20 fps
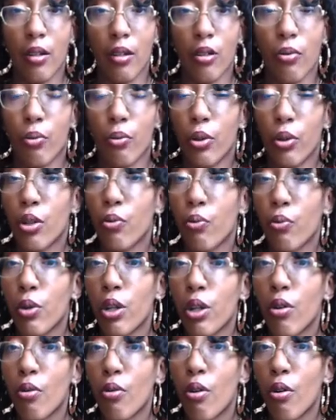we,
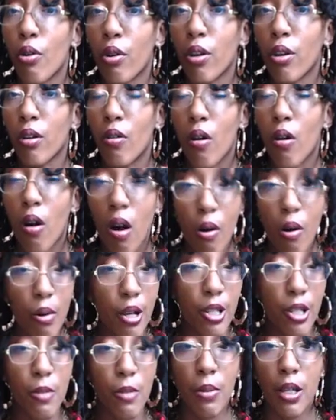we can
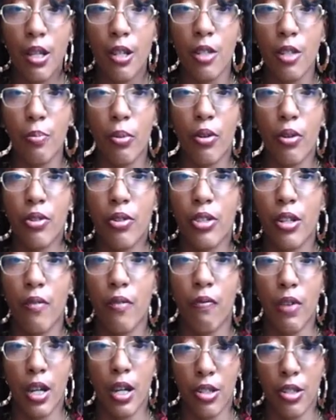always be exposed to
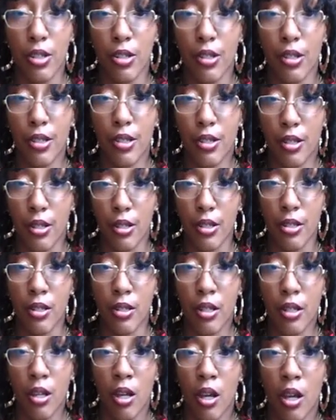infectious disease
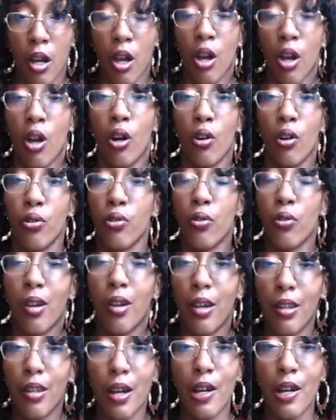you
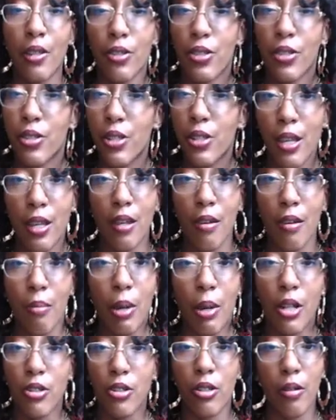cannot see
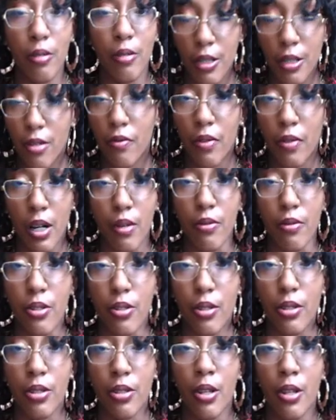bacteria and
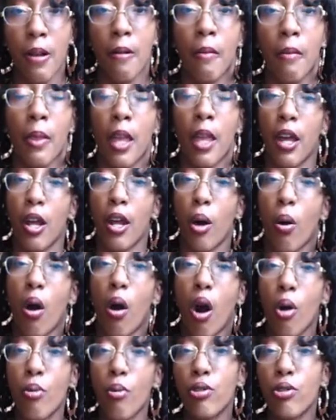viruses. And I
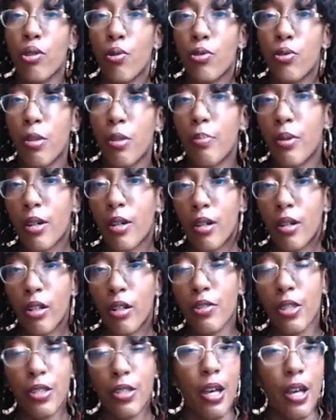always use
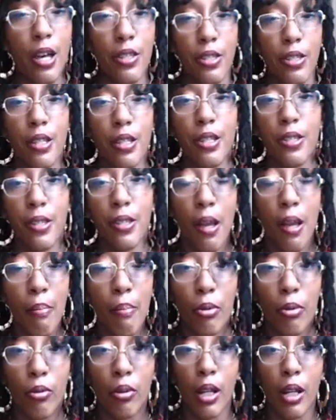tuberculosis as an
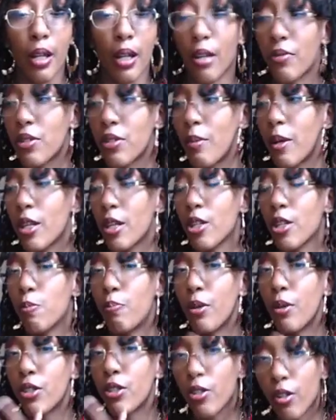example. Like if somebody
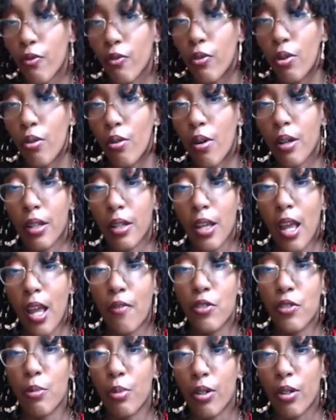spits on the floor and they
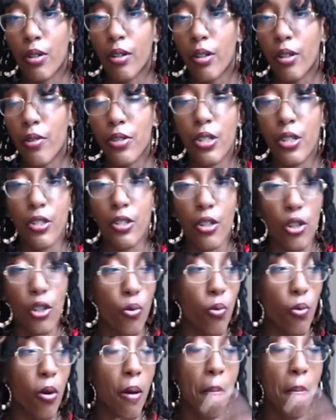have tuberculosis and
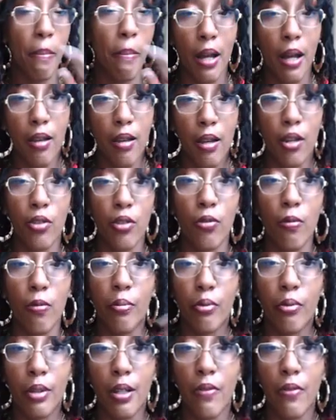you walk by it and you
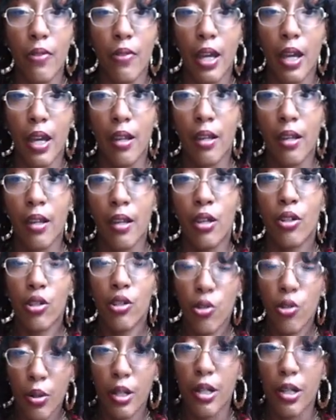breathe that,
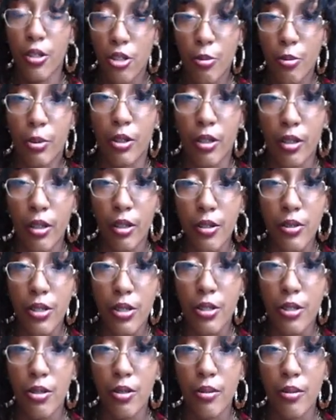you could get
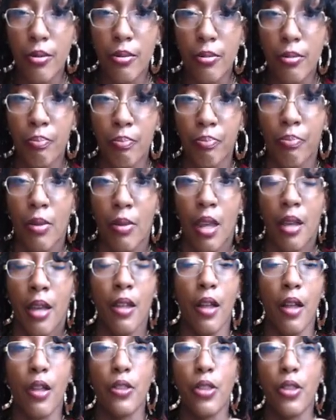tuberculosis.
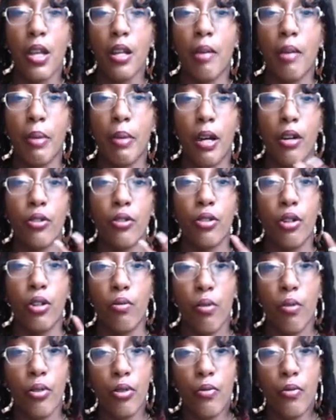Now the thing about the
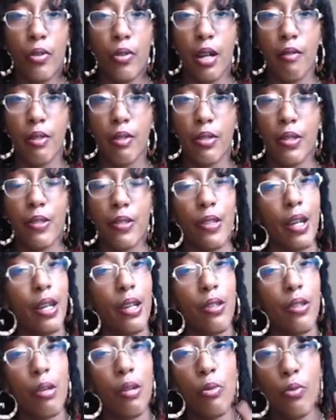coronavirus is
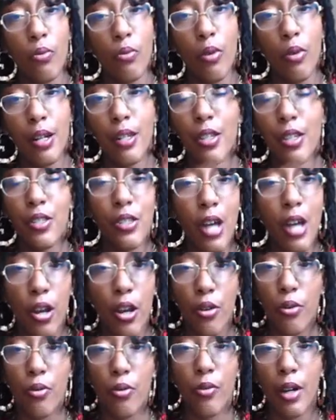that number one, it's not
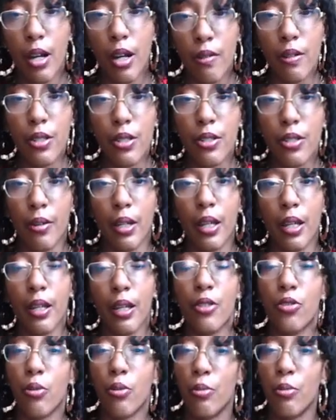a new virus, okay?
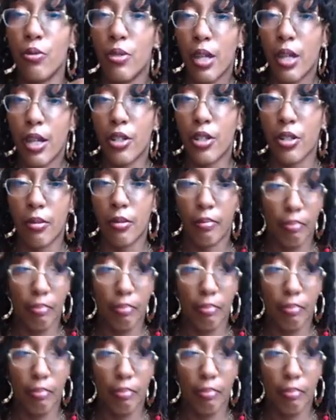It's a mutation,